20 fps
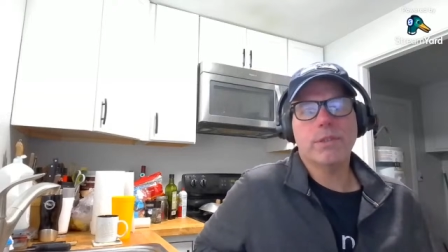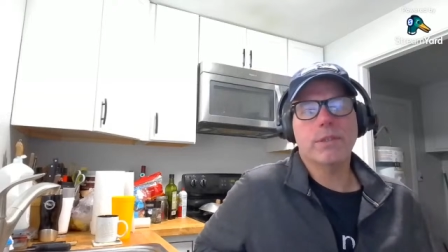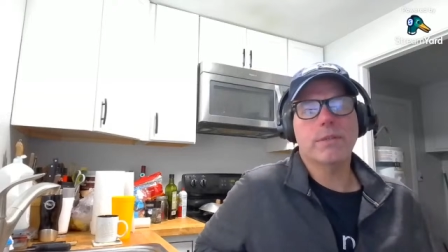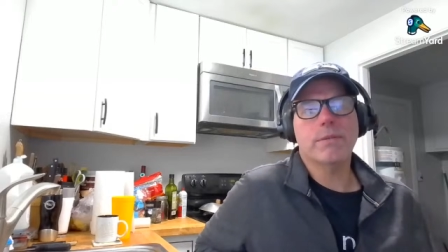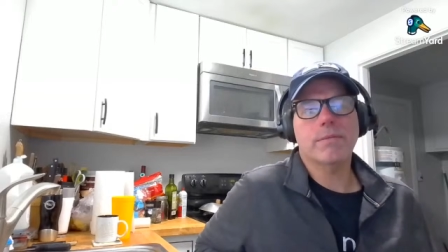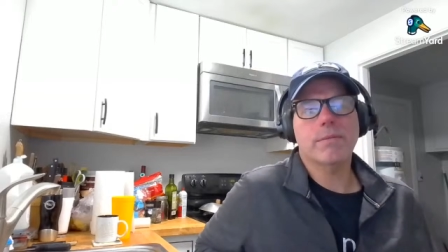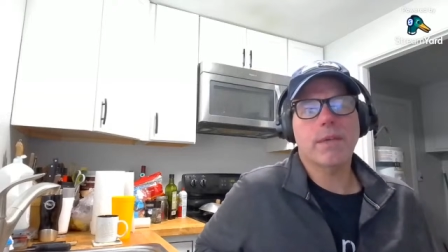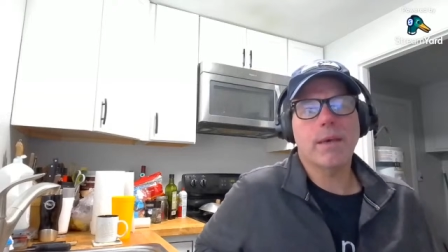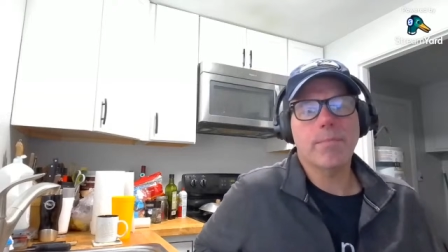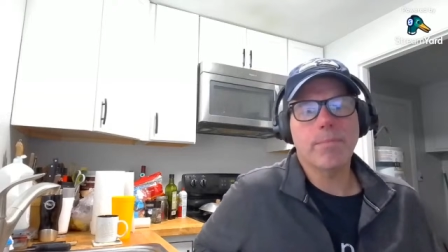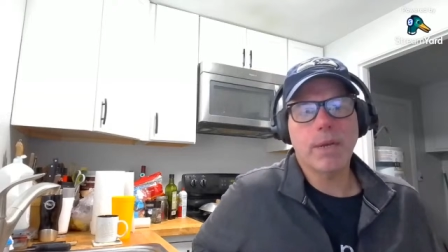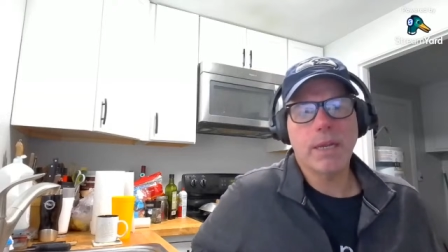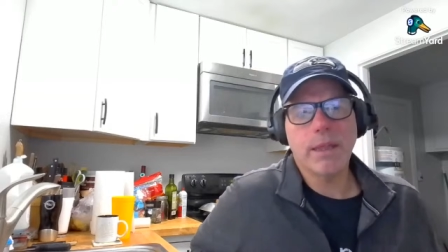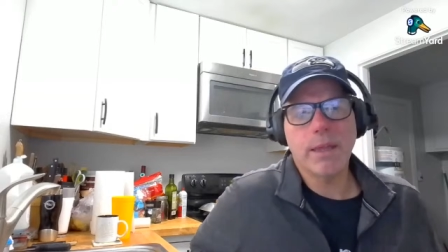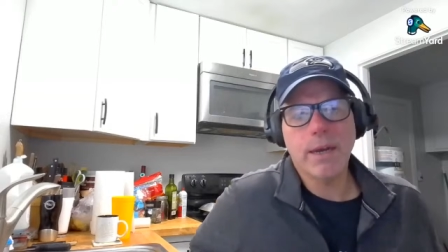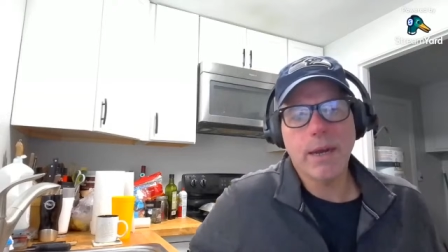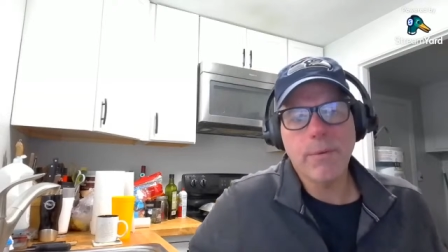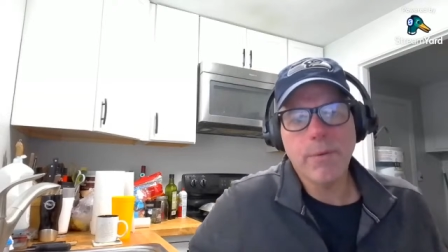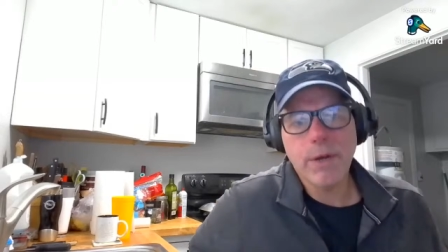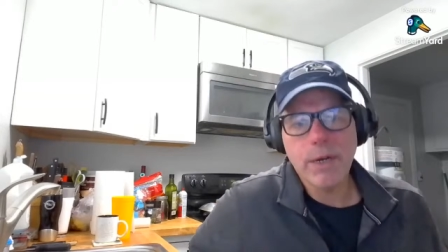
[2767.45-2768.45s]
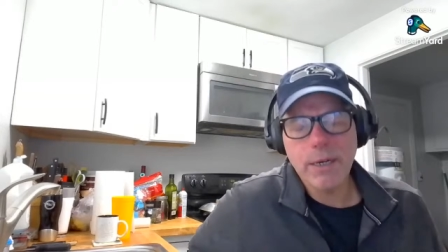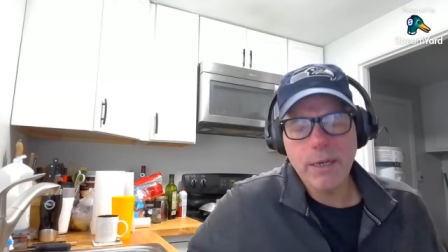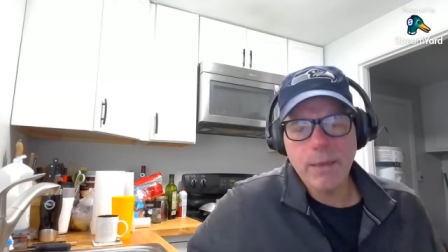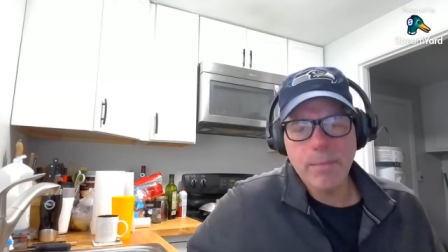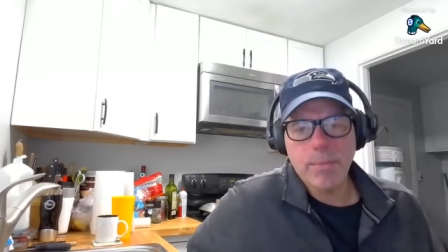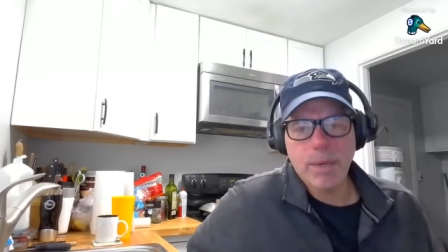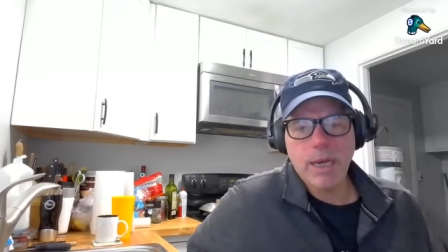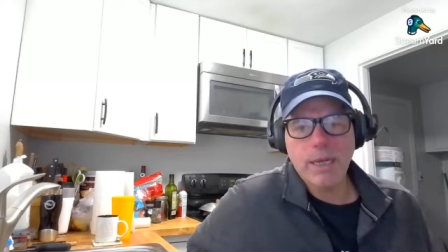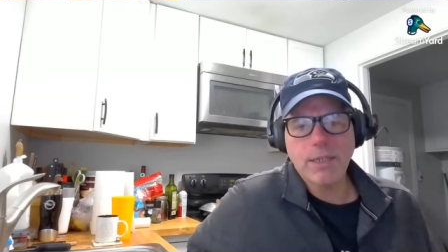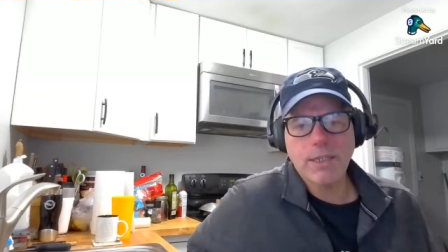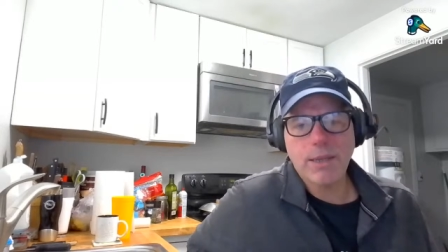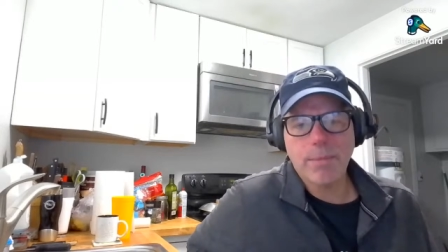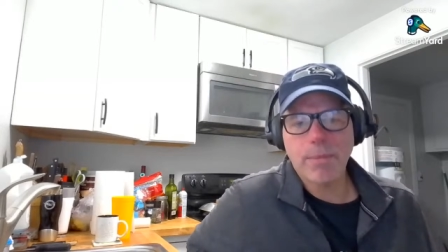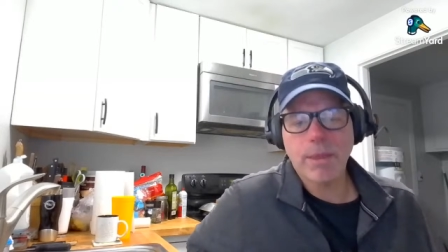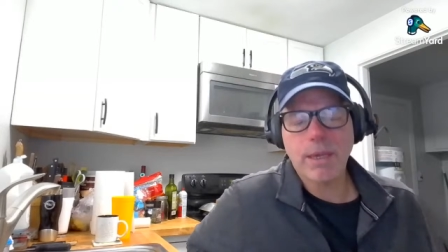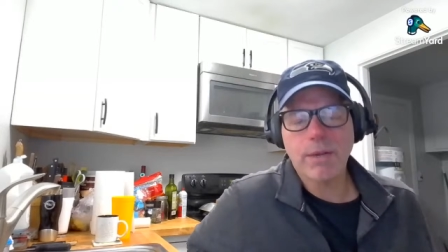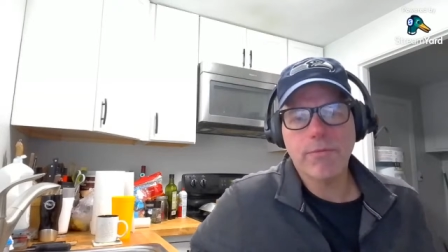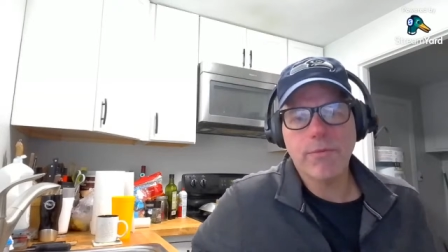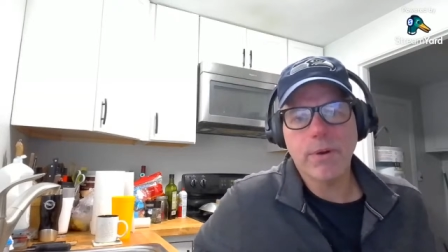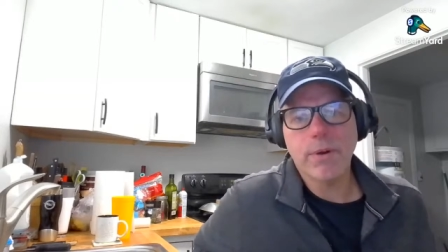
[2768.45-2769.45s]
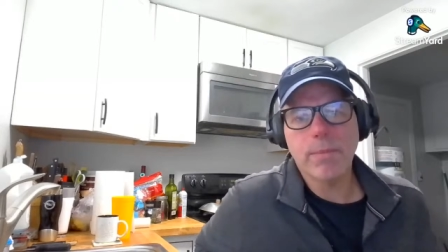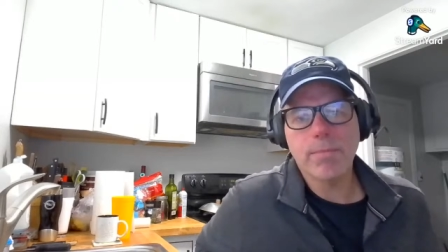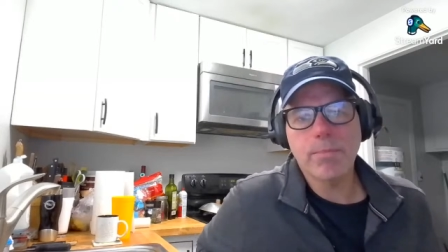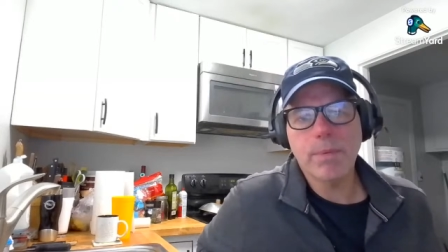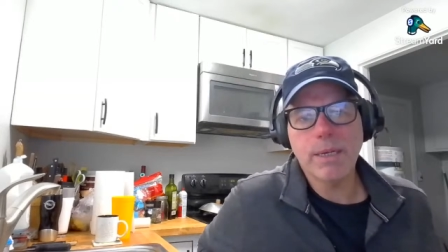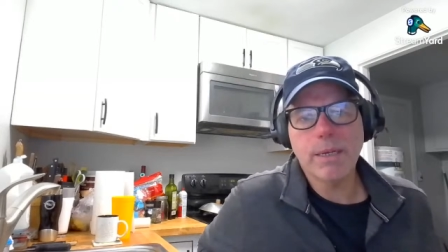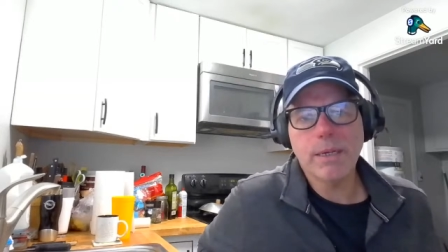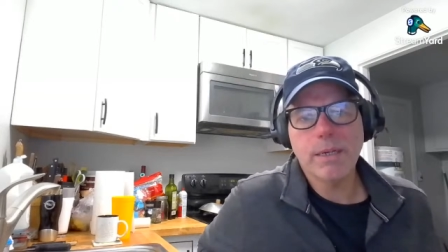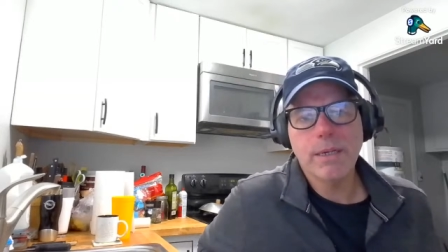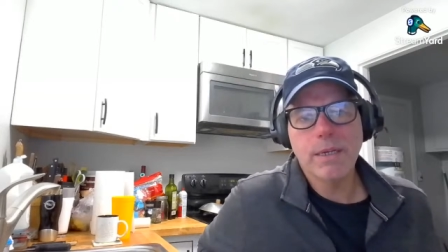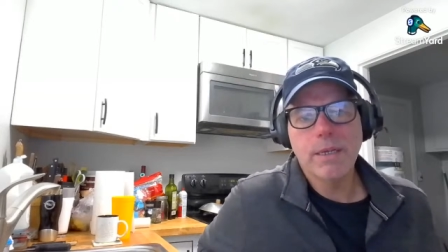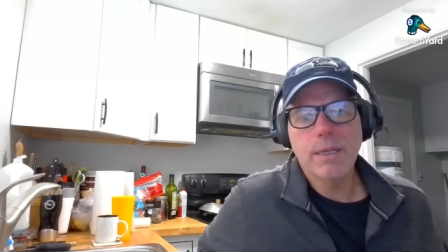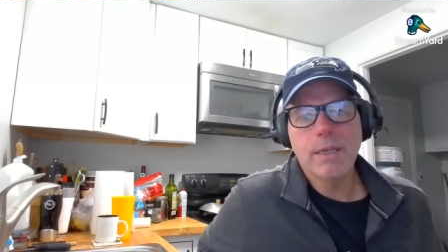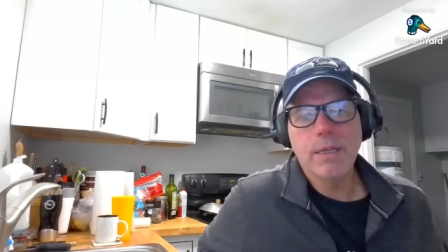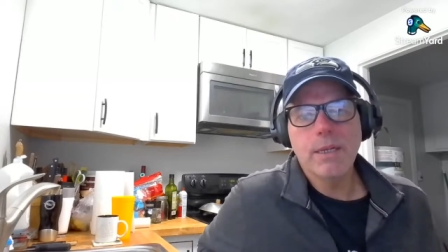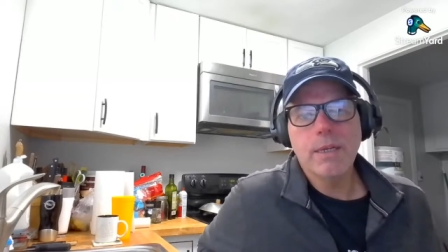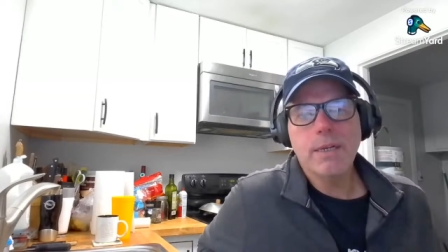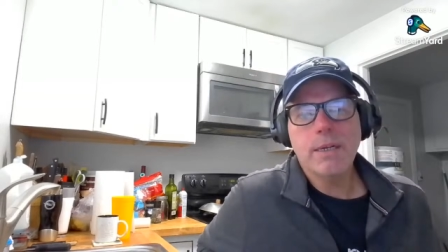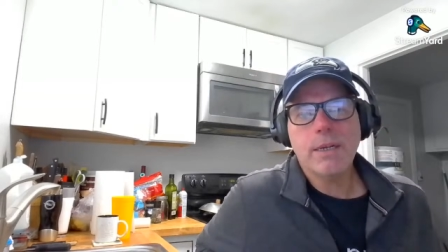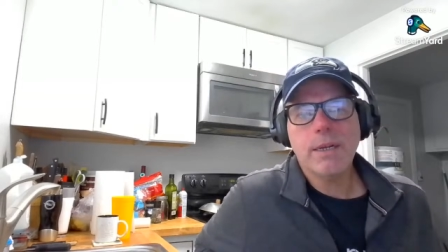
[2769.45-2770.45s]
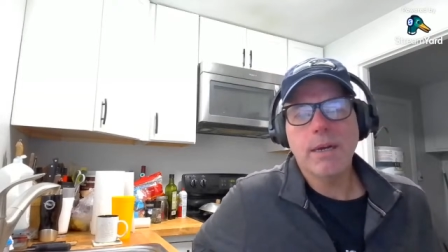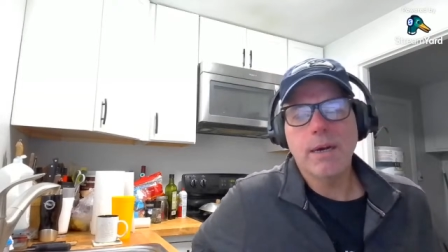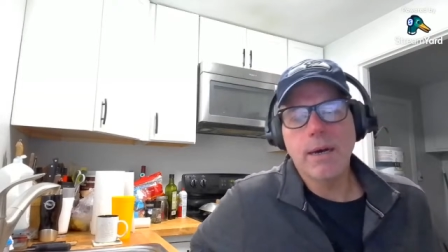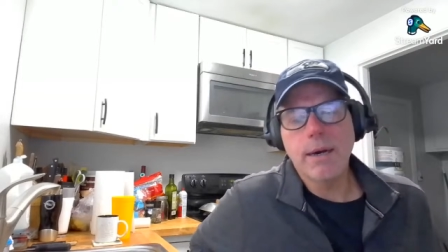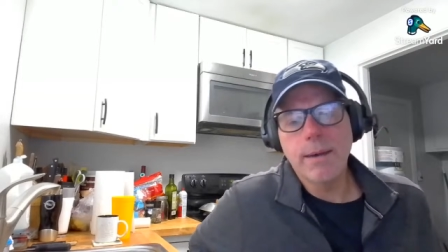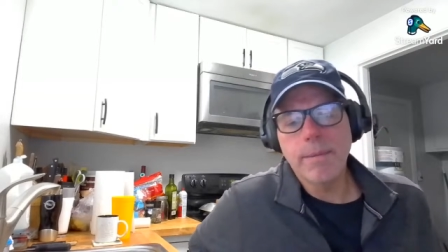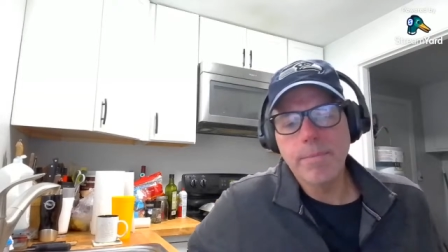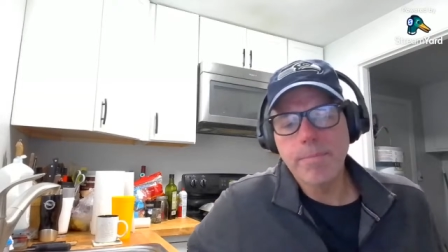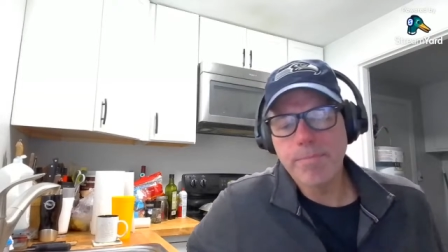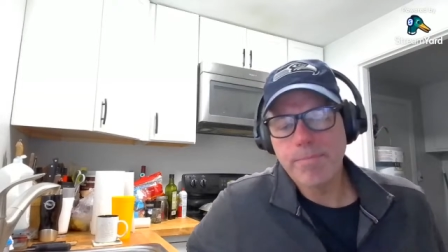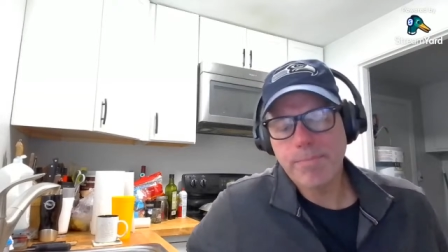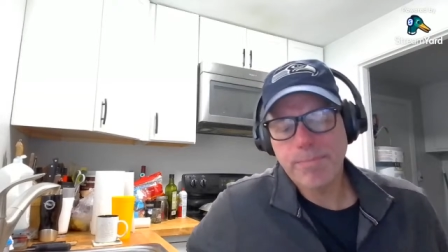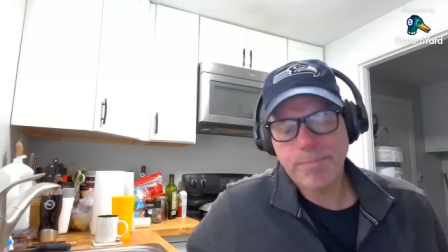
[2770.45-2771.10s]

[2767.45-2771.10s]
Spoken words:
A company that I wanted to buy something from, but um,